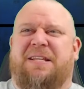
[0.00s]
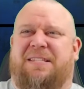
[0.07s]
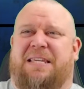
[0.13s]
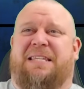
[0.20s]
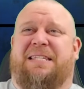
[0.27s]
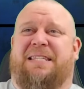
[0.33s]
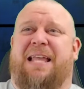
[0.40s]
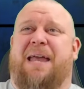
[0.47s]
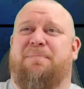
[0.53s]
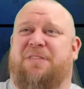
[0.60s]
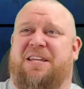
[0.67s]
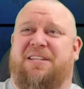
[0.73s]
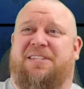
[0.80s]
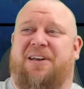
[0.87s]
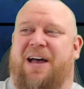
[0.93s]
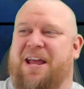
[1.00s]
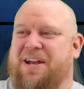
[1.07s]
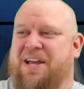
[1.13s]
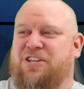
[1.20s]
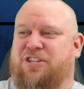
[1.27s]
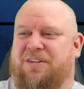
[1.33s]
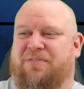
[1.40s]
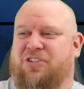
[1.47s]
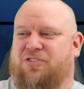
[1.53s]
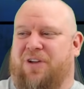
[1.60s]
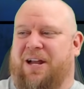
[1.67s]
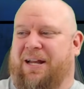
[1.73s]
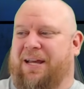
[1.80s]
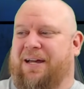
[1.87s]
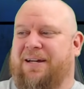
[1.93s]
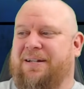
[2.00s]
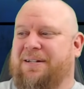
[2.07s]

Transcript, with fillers: does he slam the entire nation of Australia?